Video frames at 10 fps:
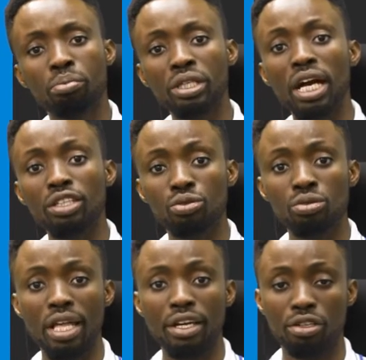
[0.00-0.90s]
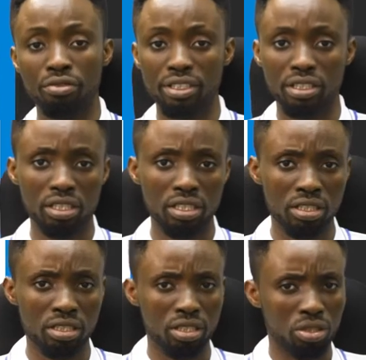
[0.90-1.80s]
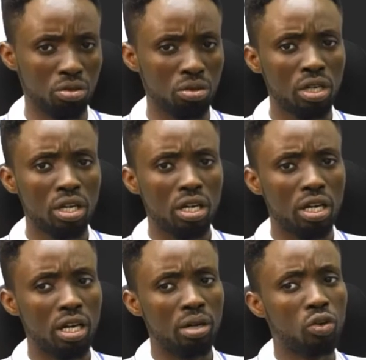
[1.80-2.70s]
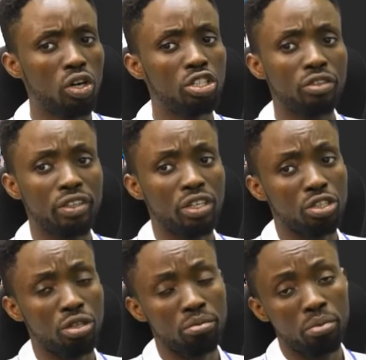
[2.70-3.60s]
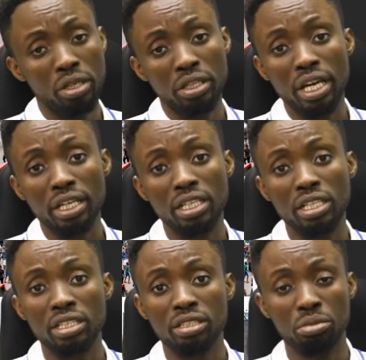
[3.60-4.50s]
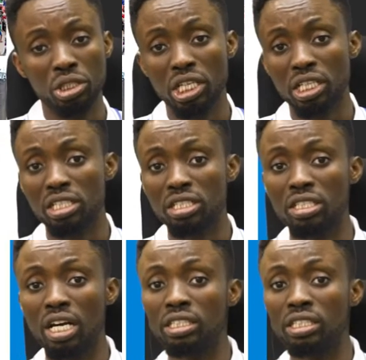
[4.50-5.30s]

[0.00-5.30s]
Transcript: bigger schools like universities, College of Education, polytechnics, monotechnics,